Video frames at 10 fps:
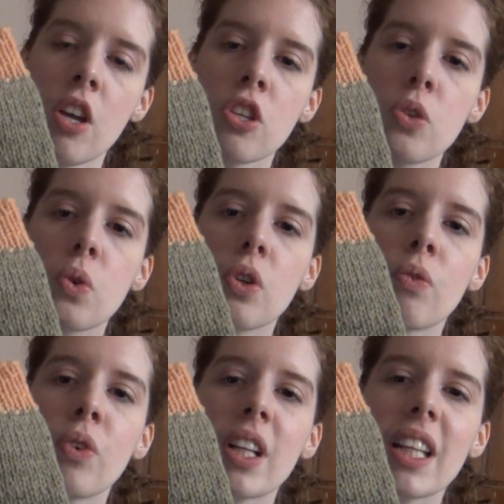You could
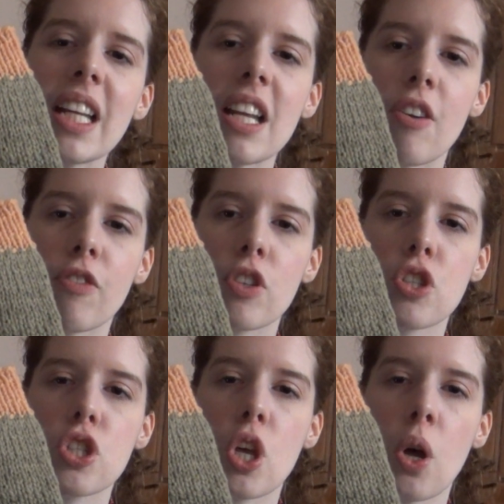really never
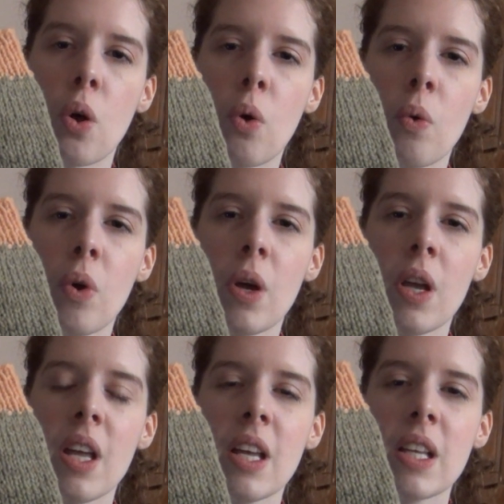sew
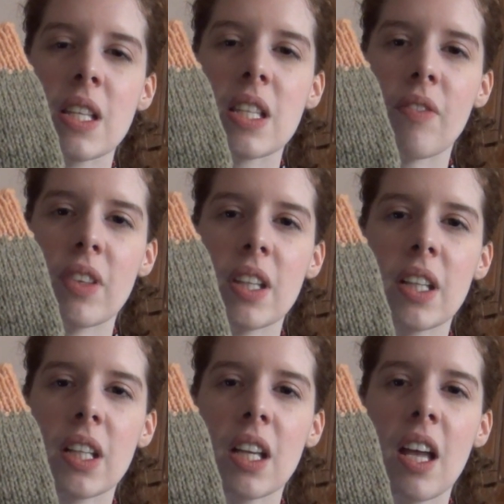
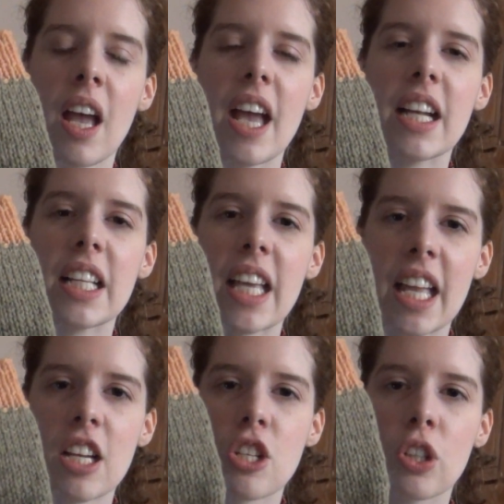something and get
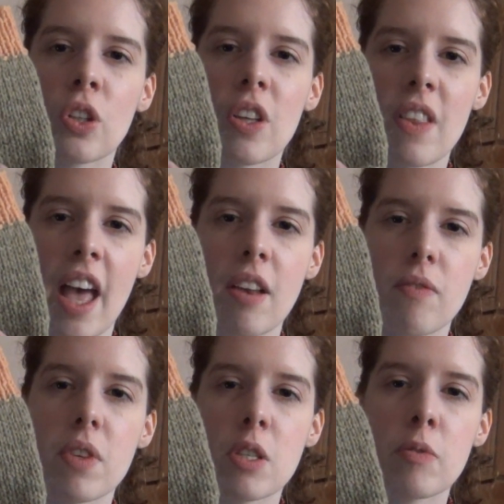it to look that
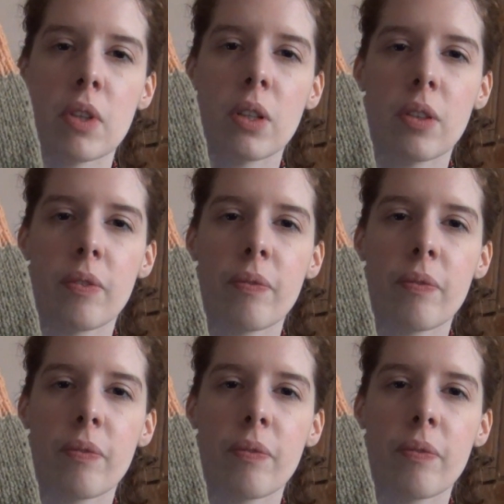invisible.